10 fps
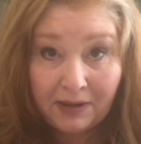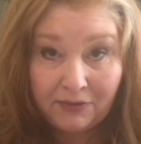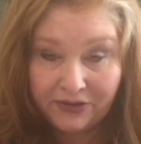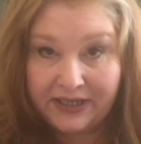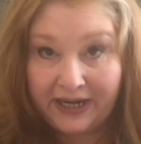I
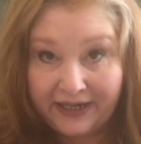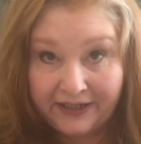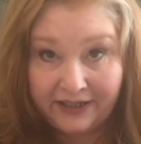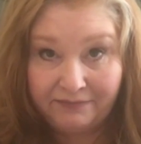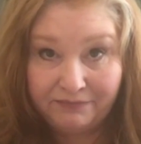won't say
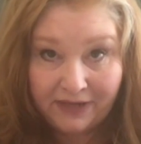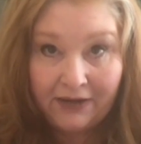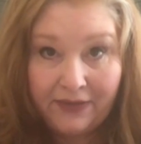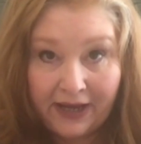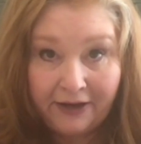it
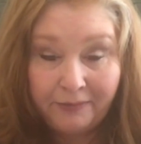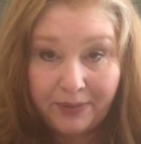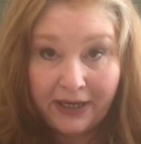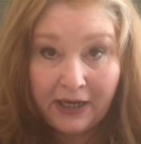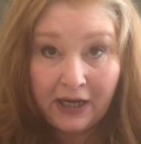out loud,
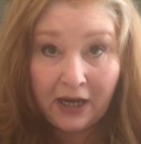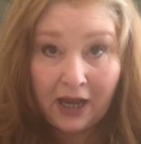but